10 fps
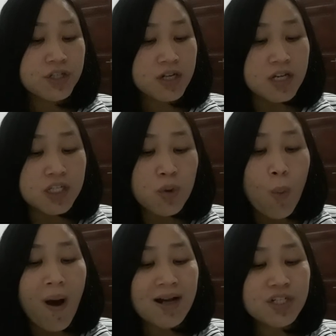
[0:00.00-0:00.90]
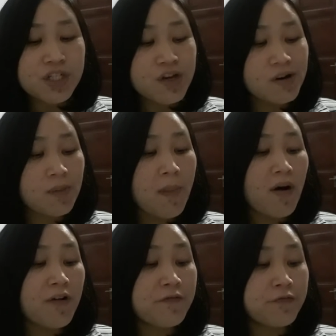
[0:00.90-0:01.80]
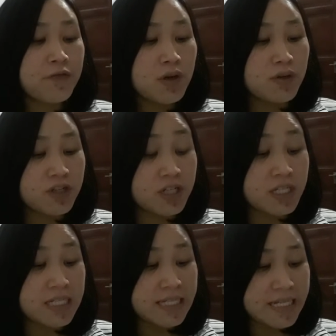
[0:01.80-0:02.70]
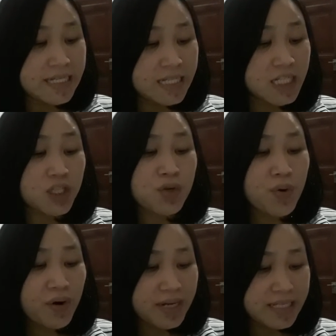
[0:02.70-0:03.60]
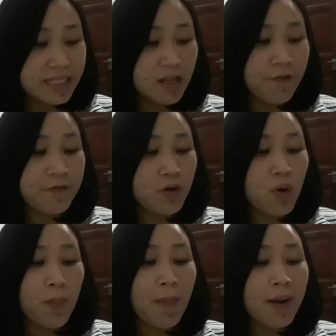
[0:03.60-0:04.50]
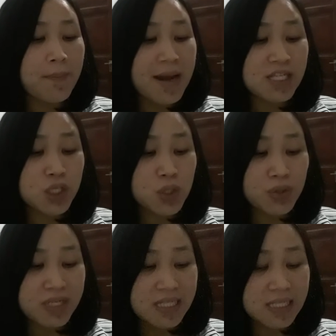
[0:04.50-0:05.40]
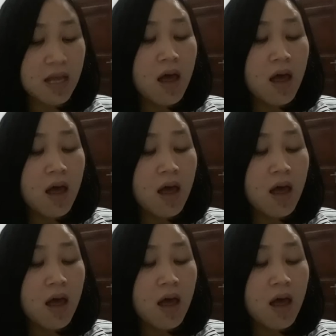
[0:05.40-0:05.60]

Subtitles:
just want to talk about a few stories, a few of my best students